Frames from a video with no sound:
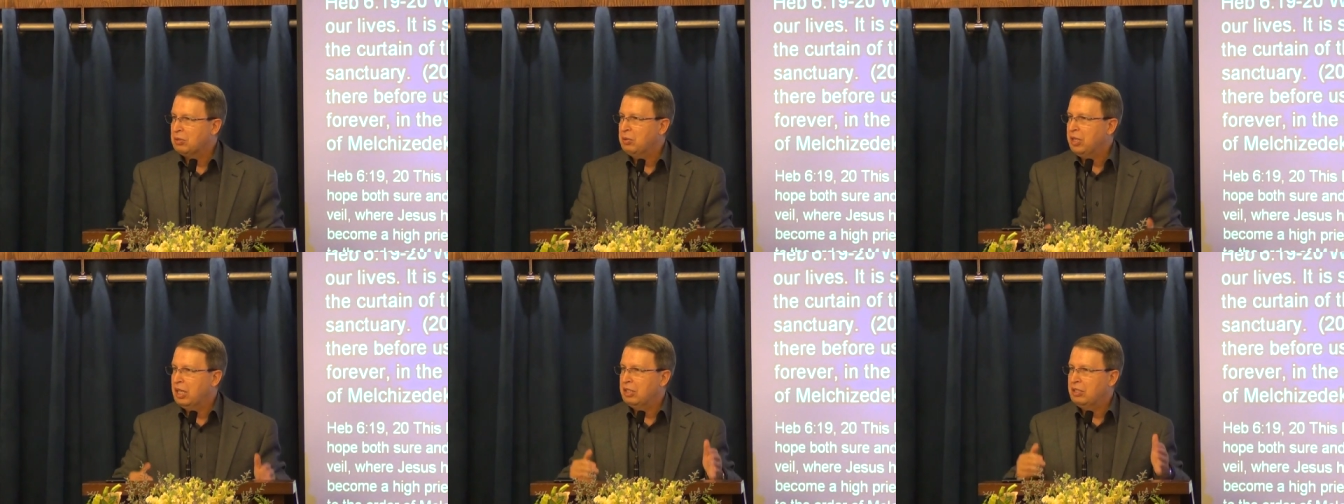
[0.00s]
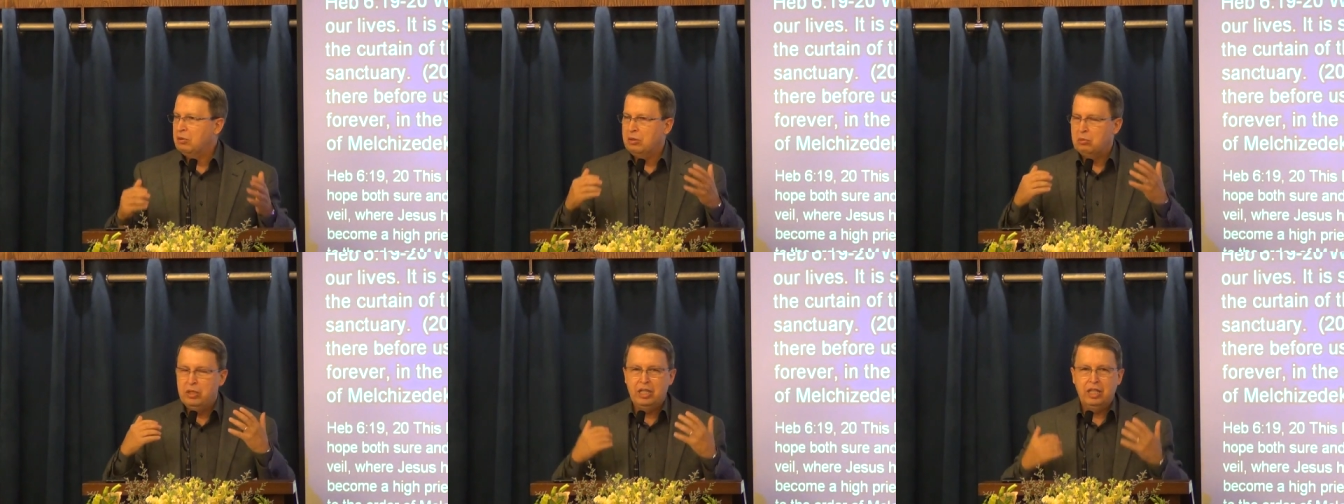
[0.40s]
We
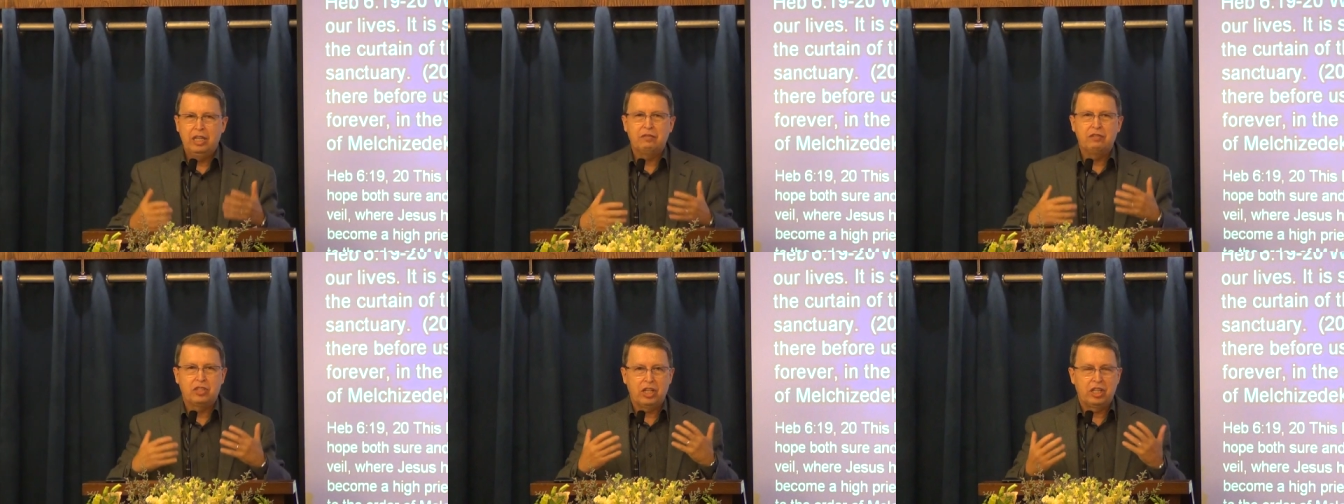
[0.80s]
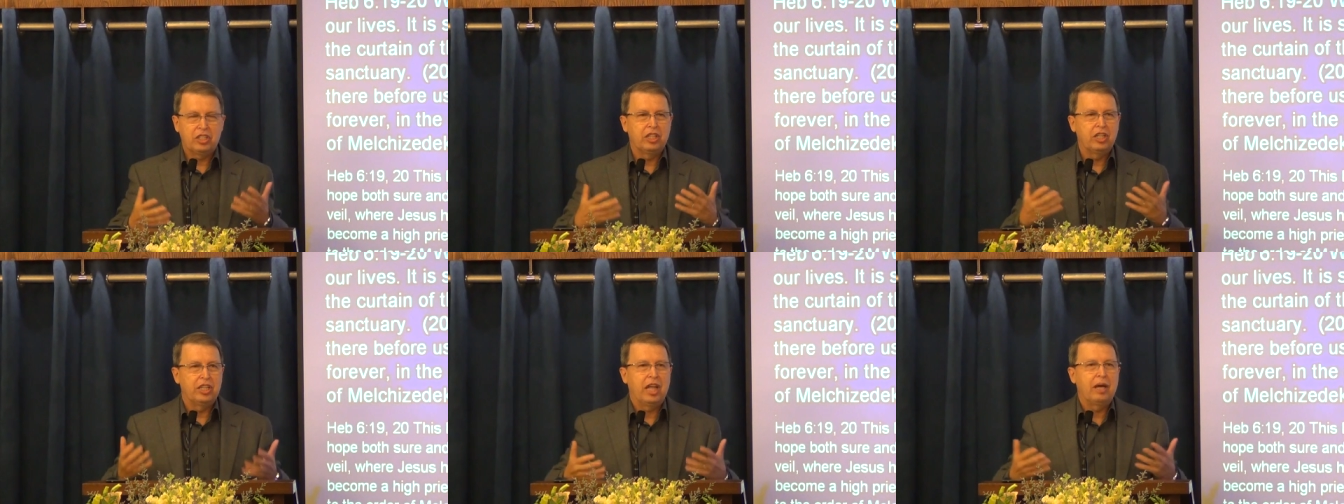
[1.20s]
live
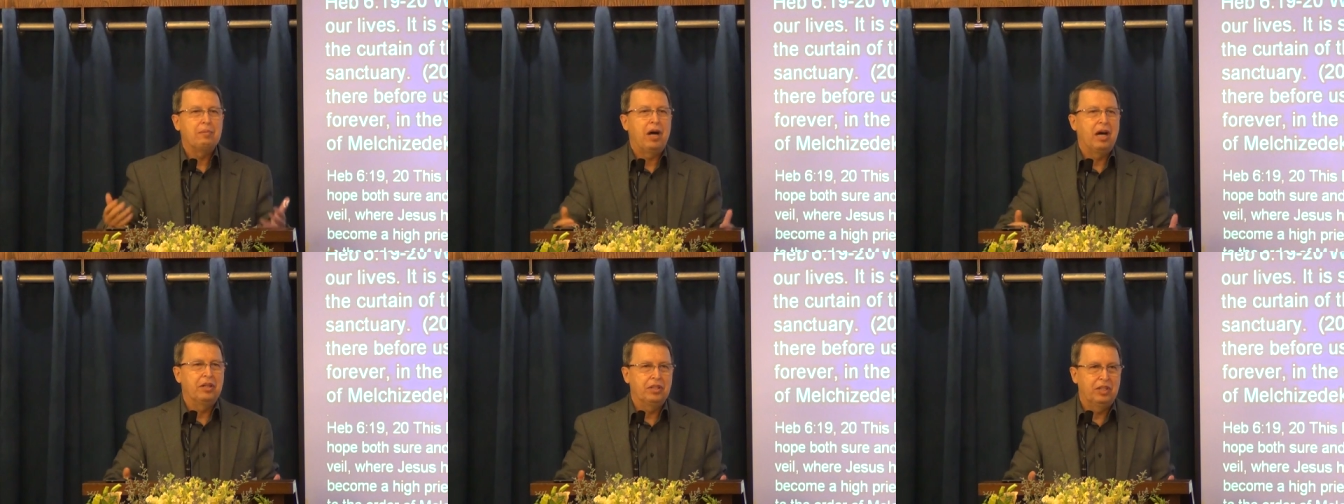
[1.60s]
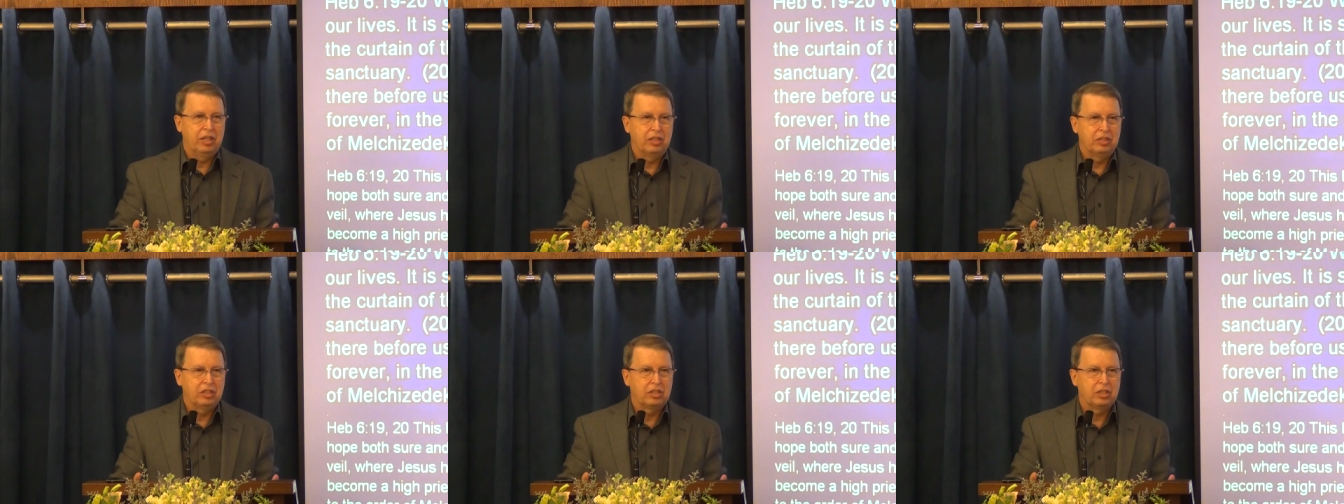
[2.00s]
such in an
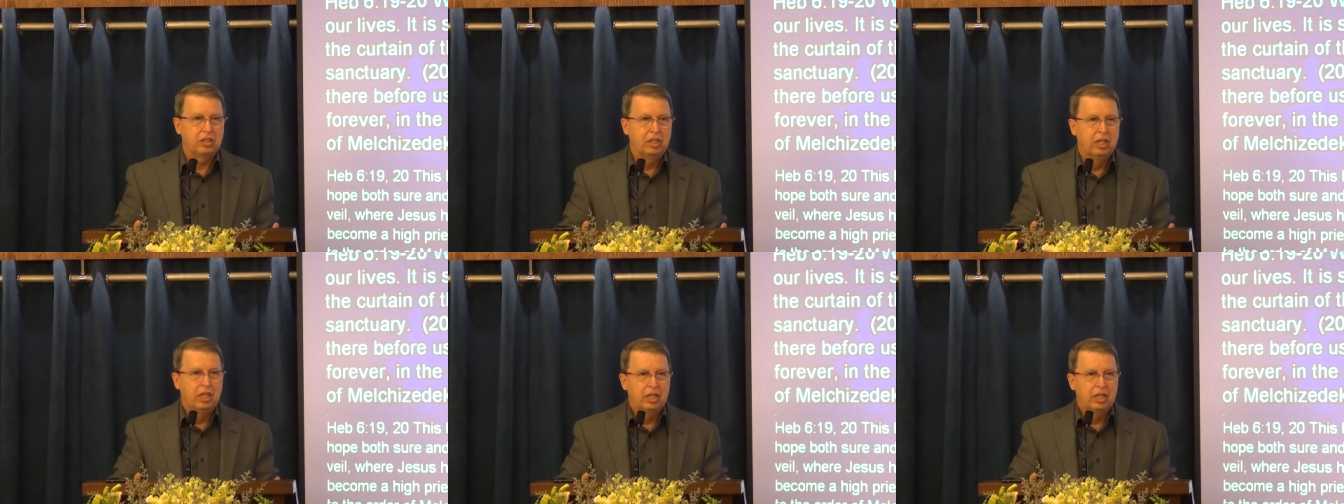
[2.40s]
abundance,